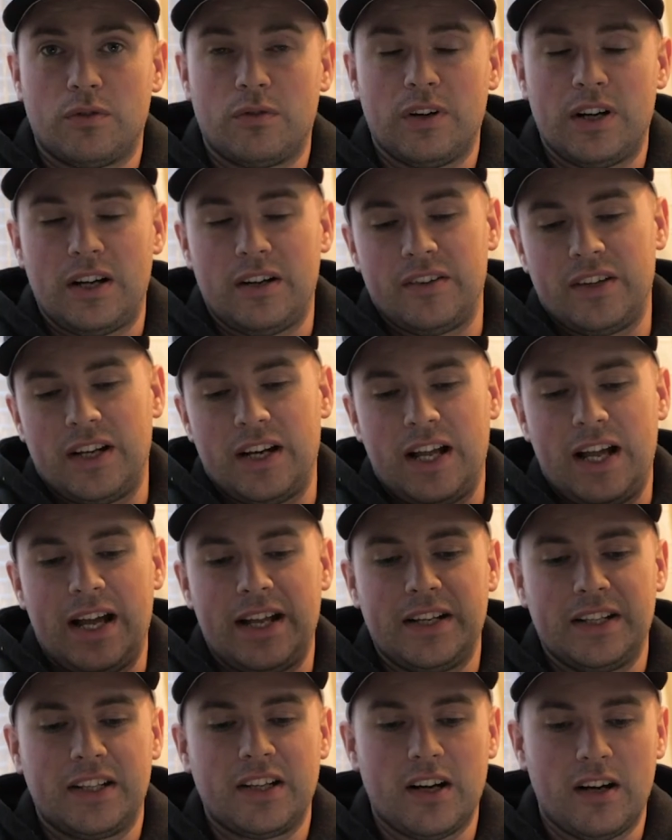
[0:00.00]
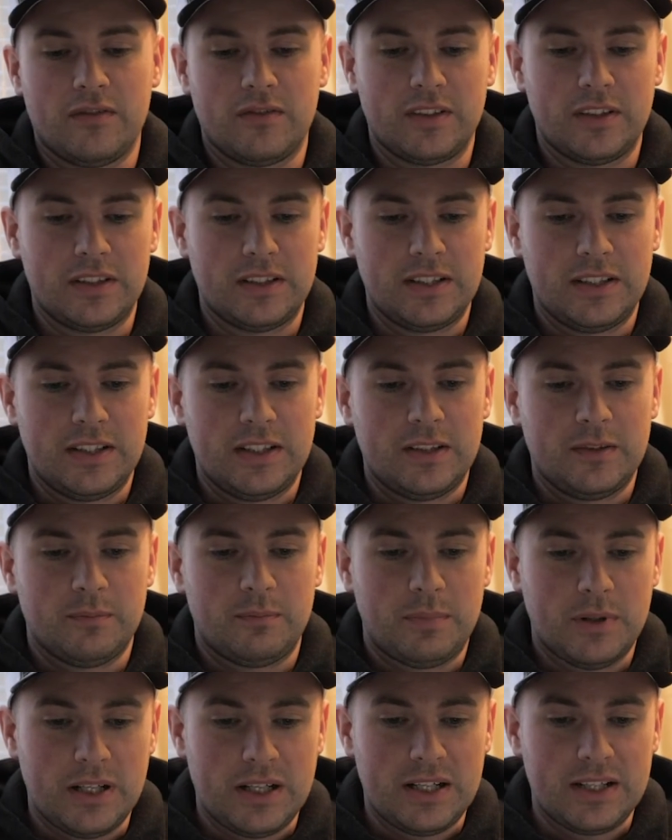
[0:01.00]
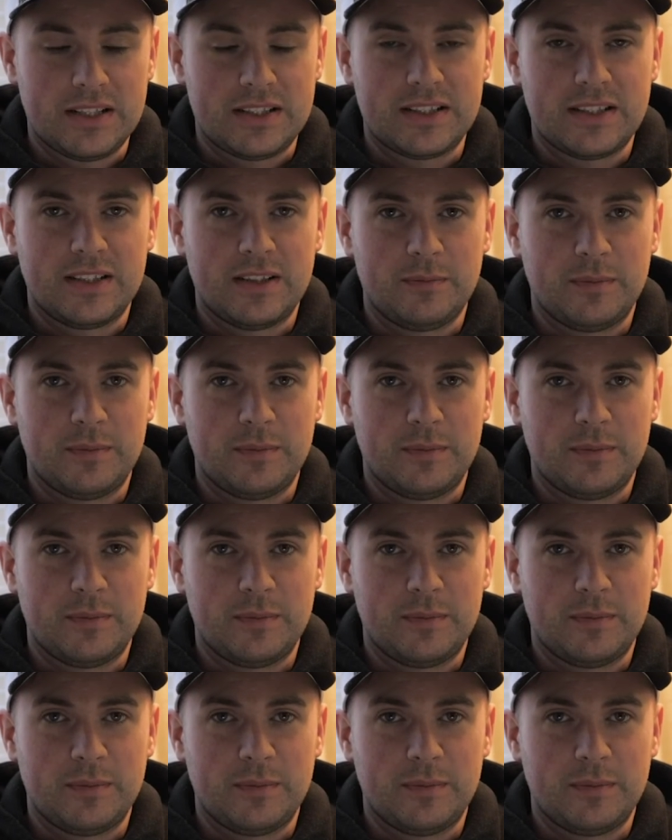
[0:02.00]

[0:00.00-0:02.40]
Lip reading: ground that I had to cover. But